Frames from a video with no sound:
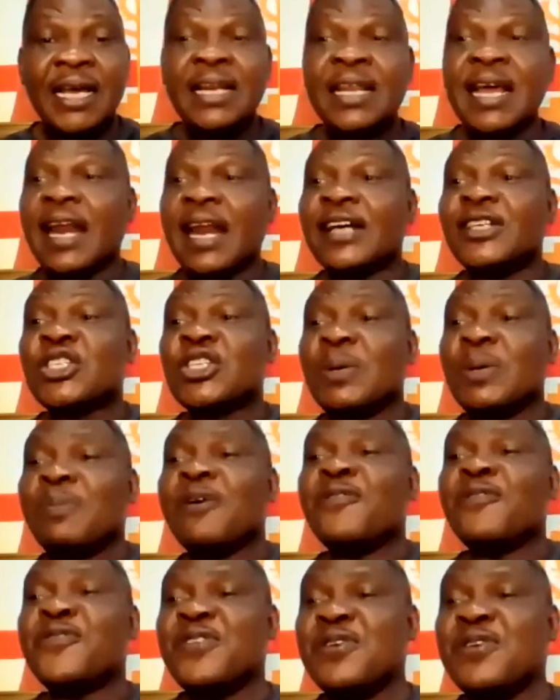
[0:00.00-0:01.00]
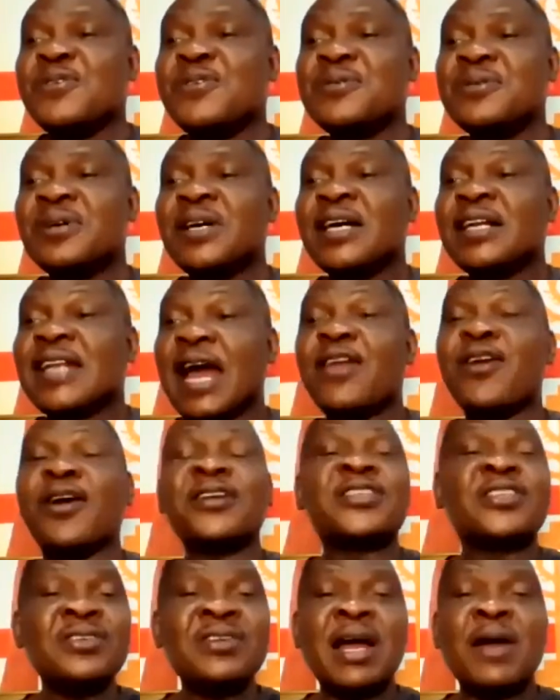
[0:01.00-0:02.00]
There are some of you that
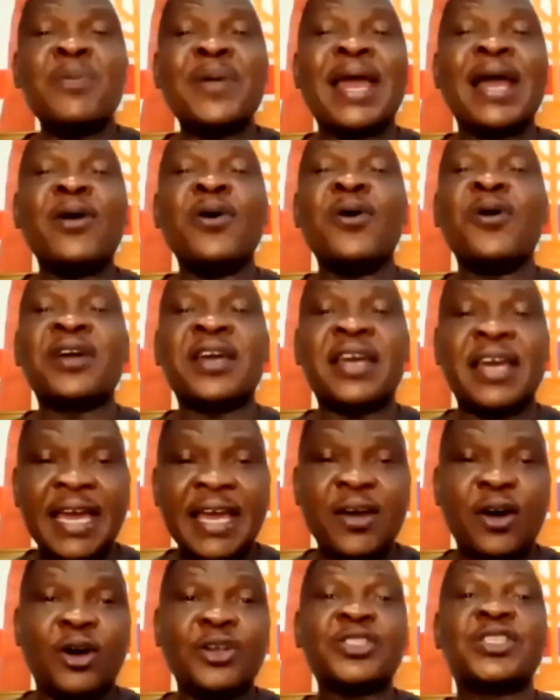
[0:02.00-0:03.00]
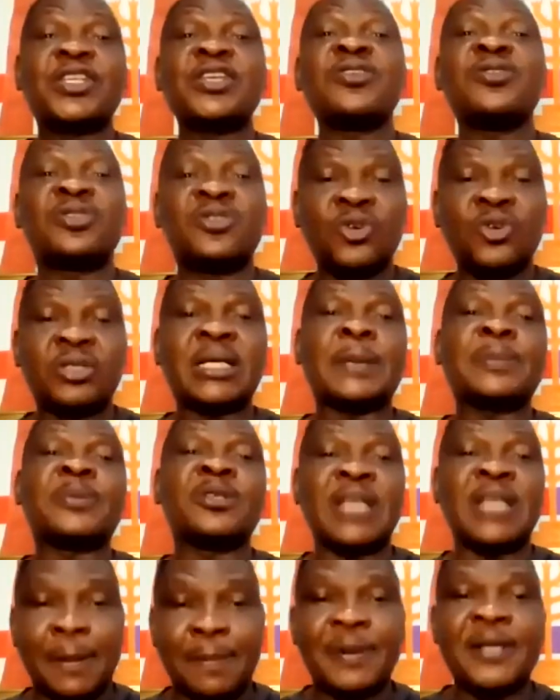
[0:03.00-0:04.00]
your children were okay until you took them
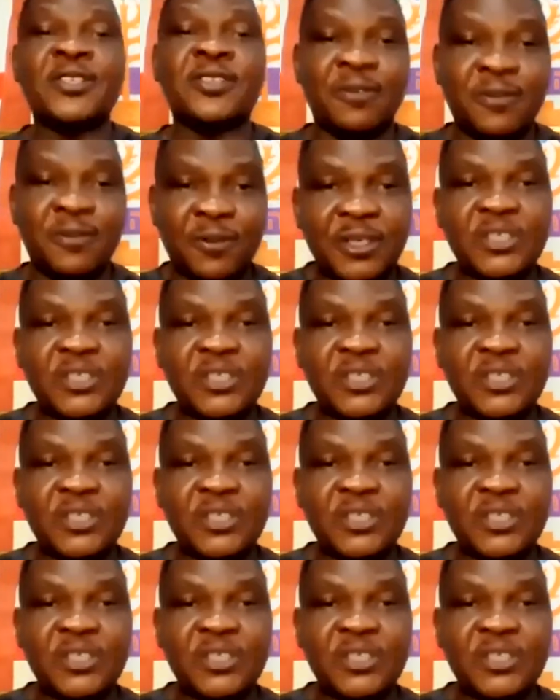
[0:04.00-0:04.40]
to that place of